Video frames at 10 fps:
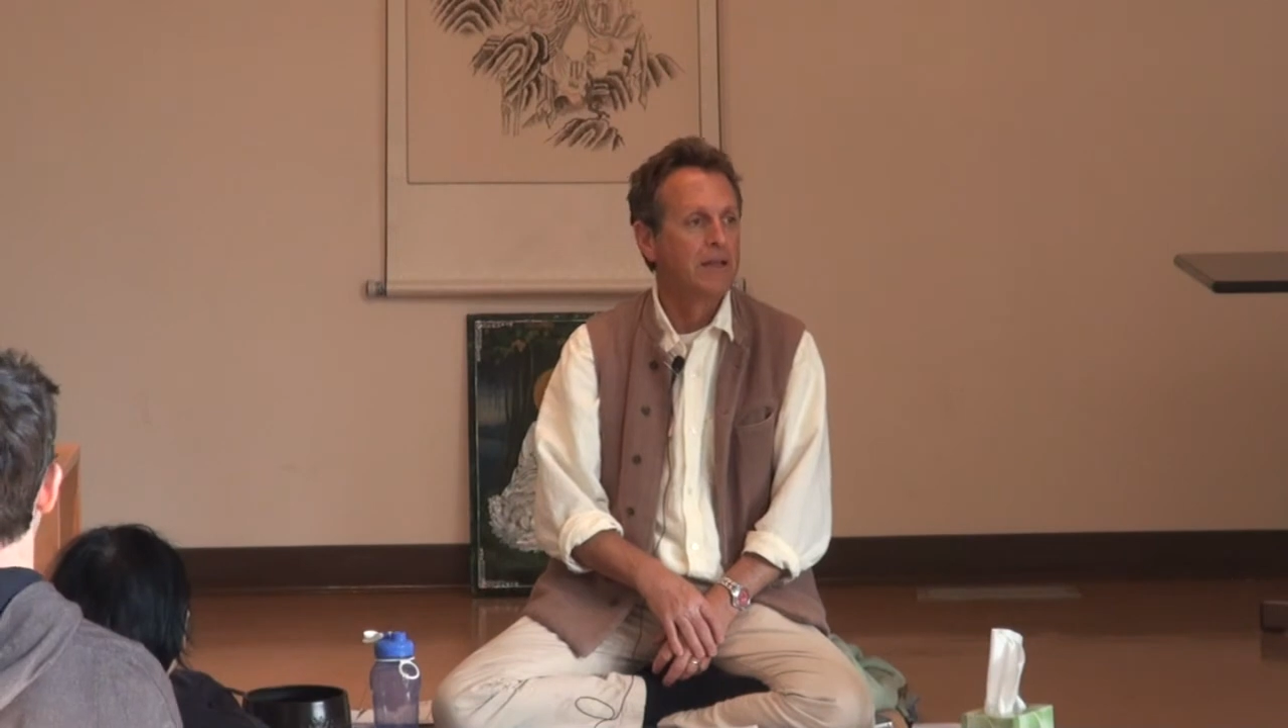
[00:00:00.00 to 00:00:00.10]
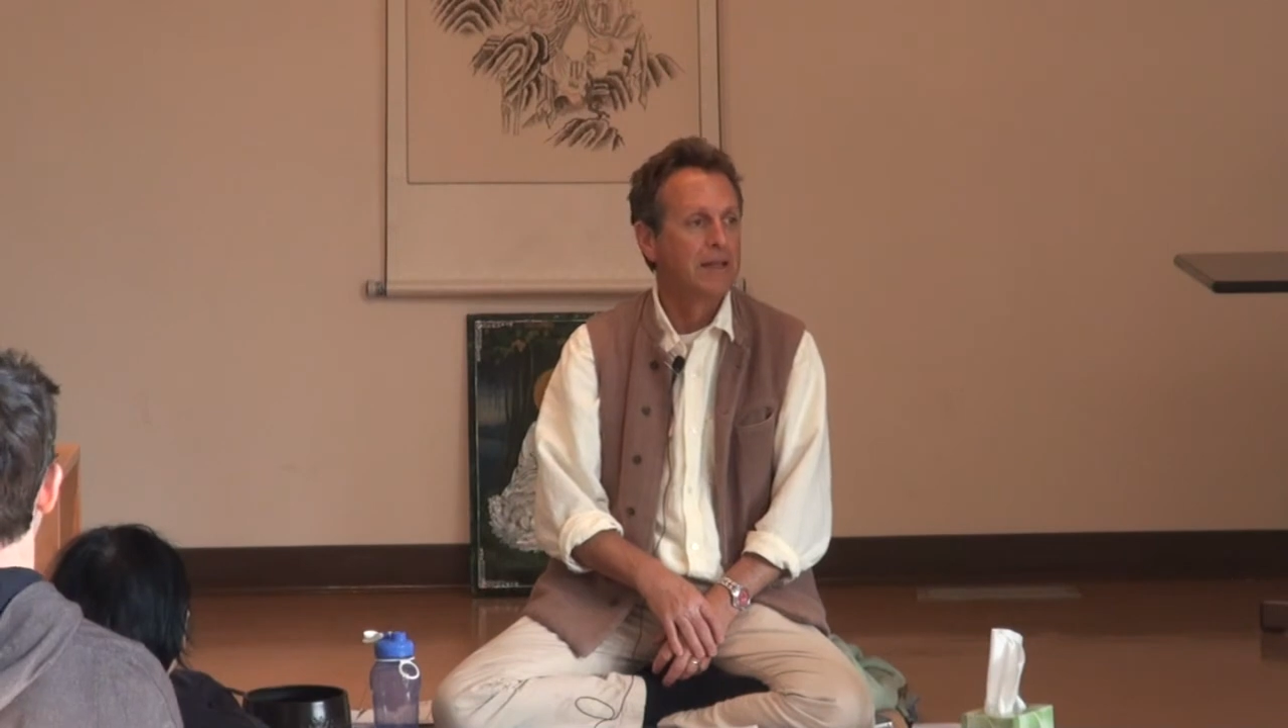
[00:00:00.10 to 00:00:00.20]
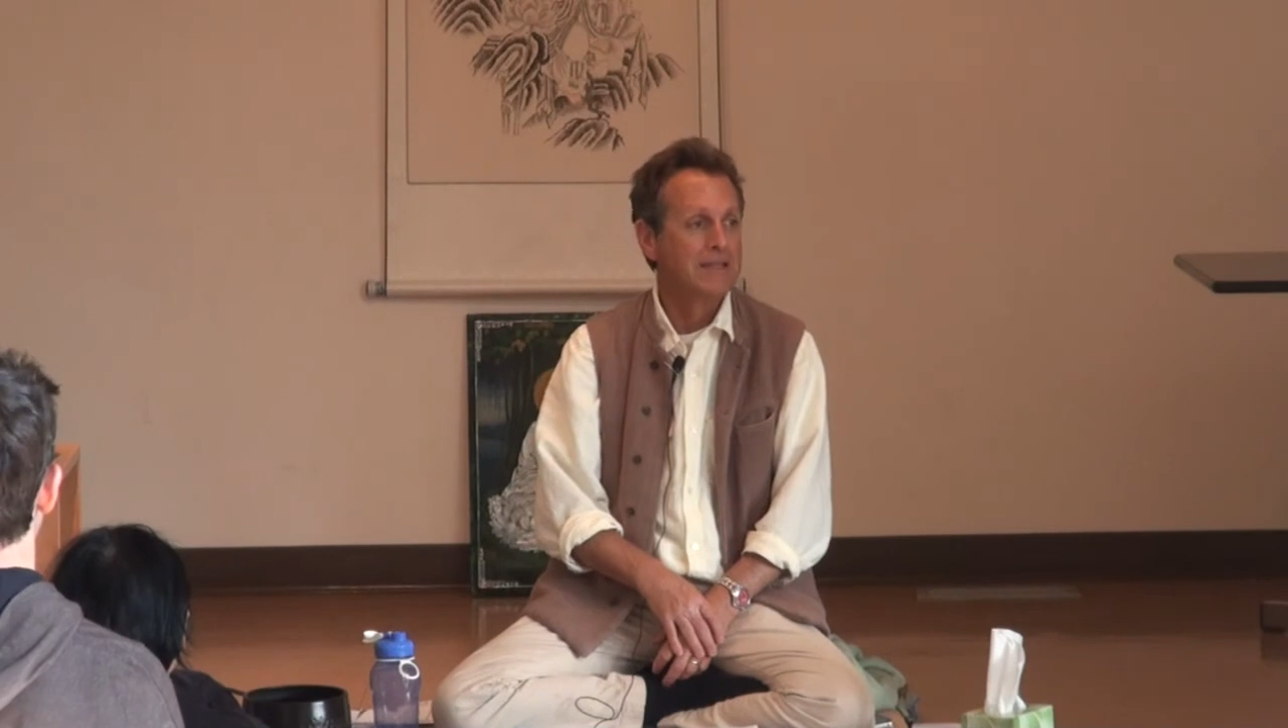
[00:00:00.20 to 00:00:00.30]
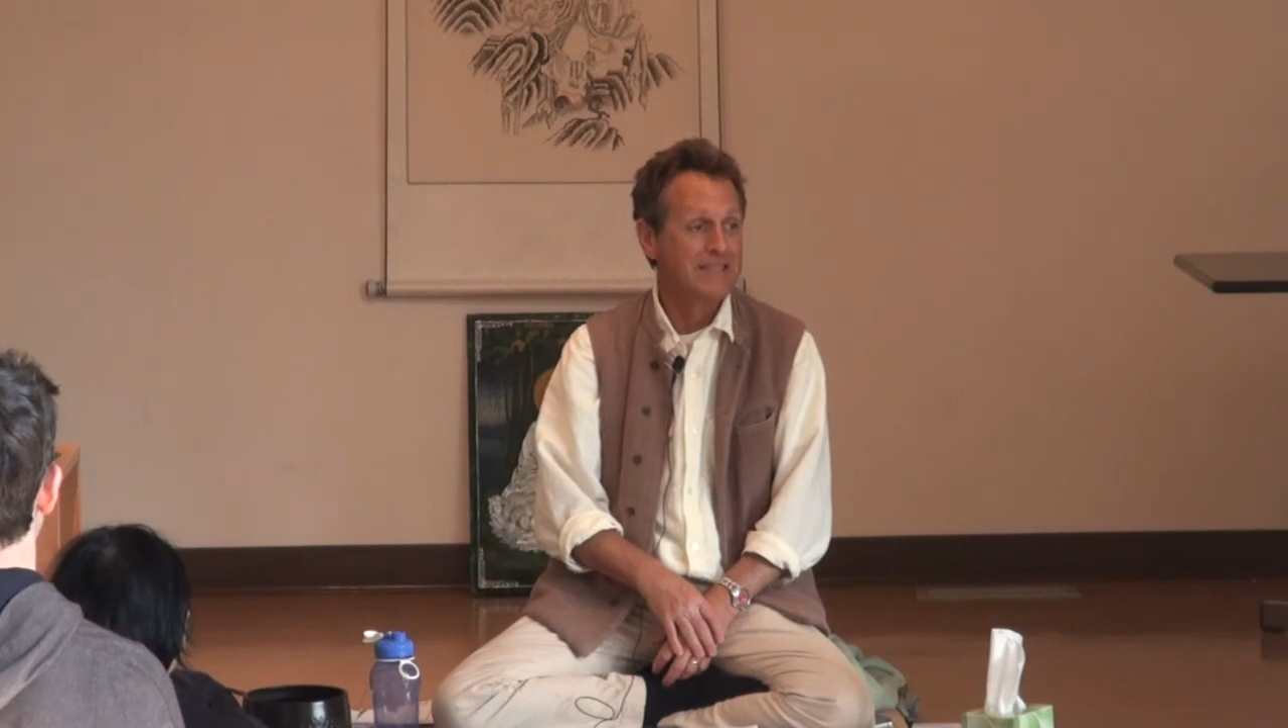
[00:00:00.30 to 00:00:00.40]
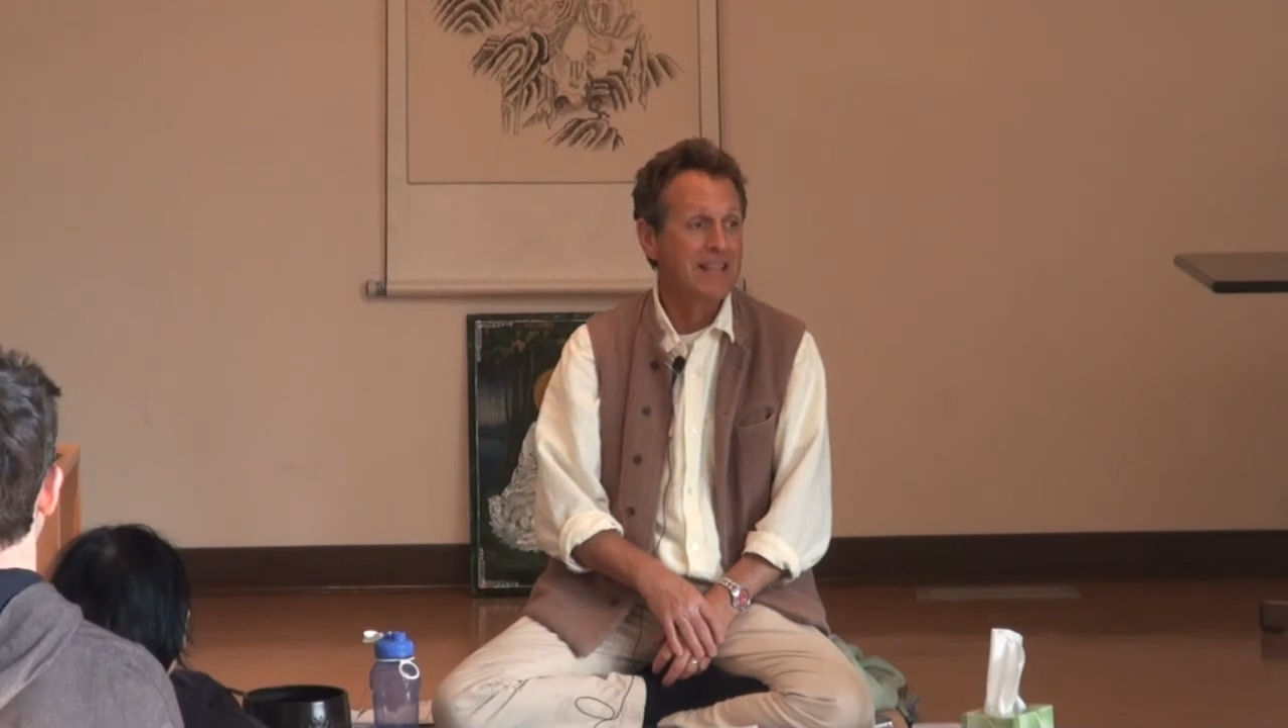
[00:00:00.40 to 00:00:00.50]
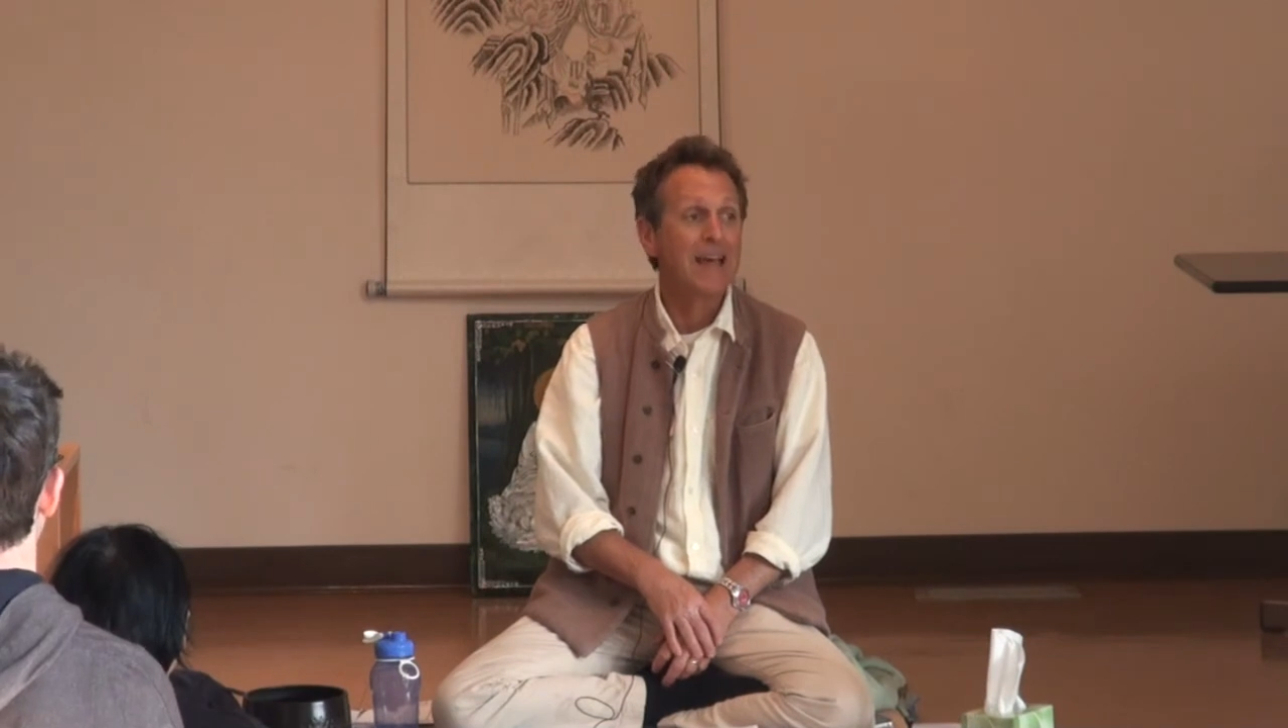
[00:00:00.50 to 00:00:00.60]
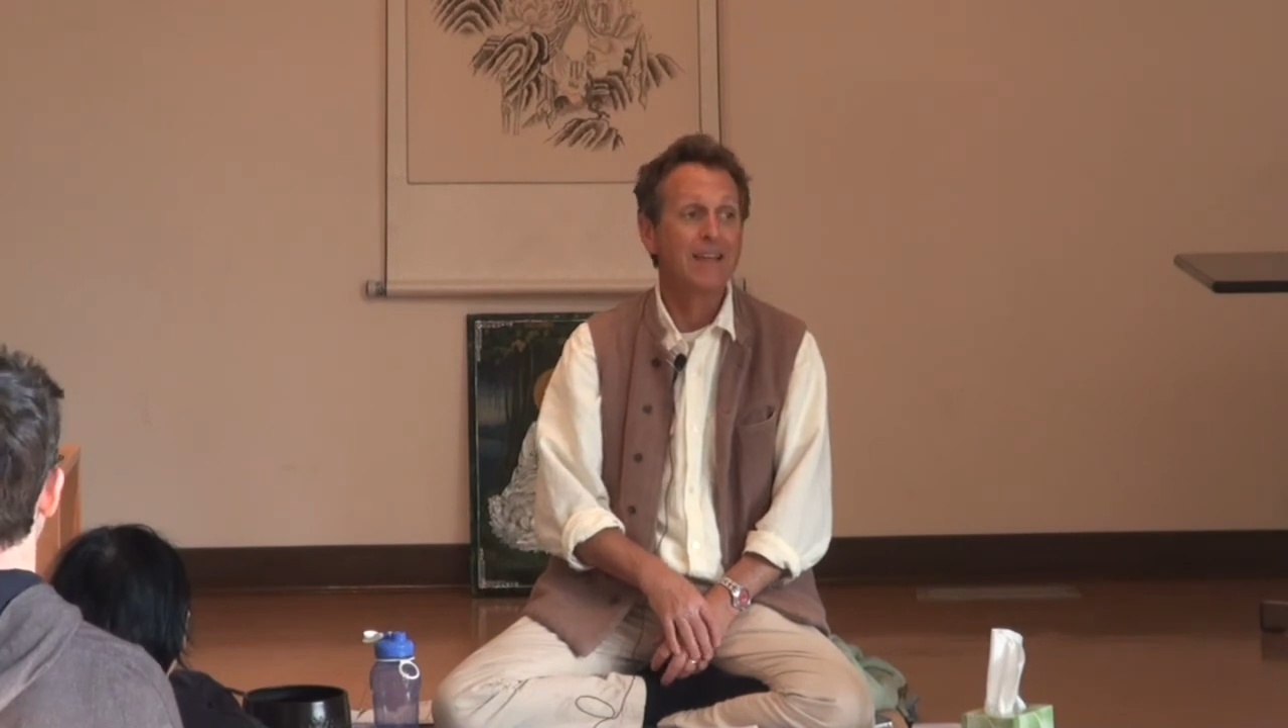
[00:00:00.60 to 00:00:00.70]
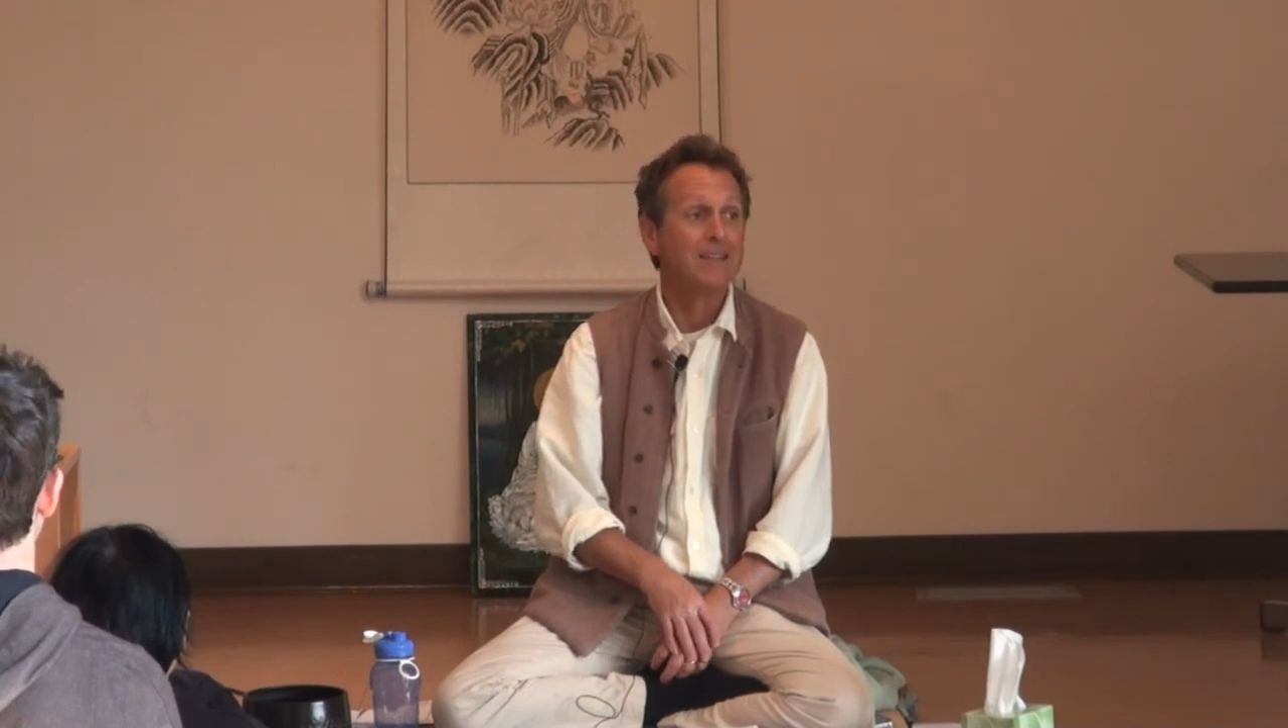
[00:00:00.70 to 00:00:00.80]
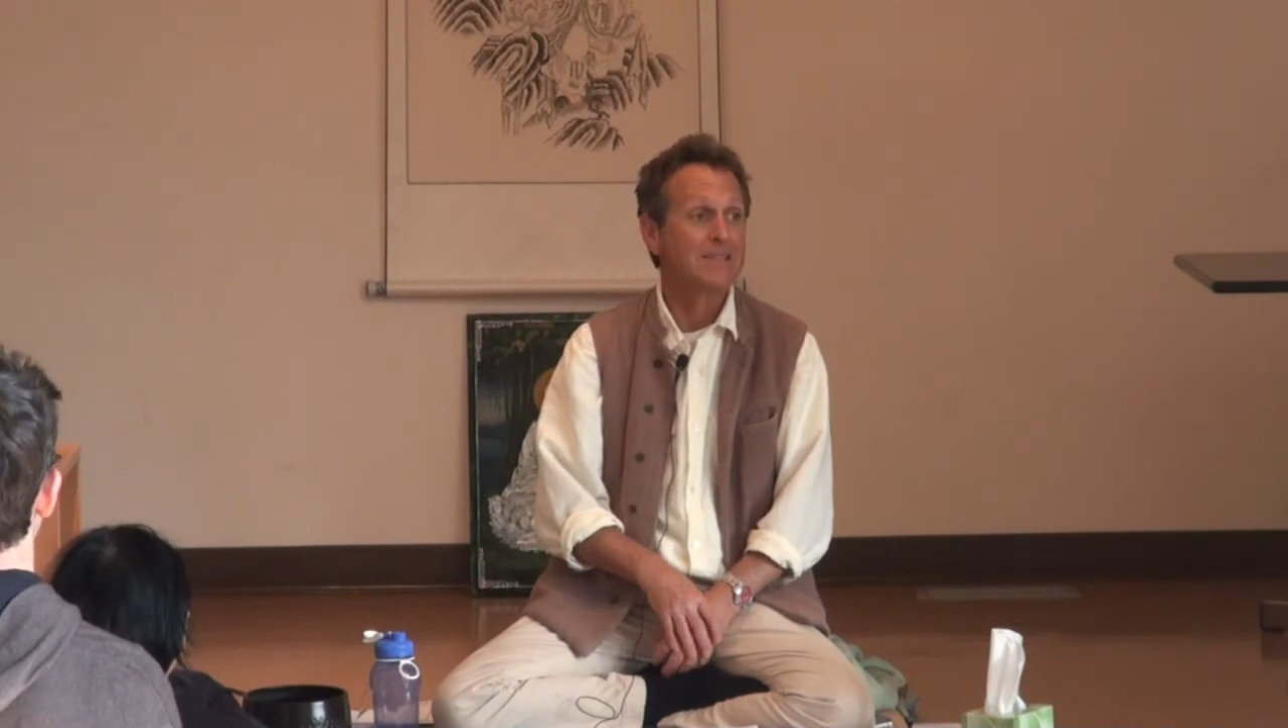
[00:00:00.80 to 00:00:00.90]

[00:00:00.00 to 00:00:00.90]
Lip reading: is like